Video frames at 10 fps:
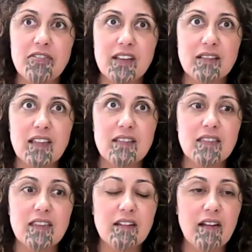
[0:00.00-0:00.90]
think that
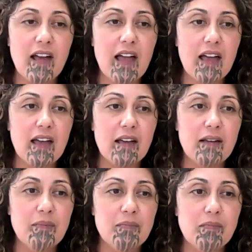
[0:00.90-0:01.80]
there
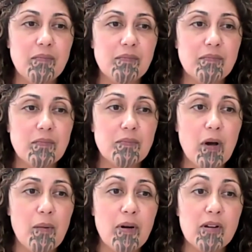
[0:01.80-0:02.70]
are
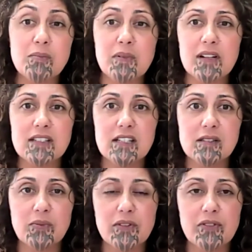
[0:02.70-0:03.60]
possibilities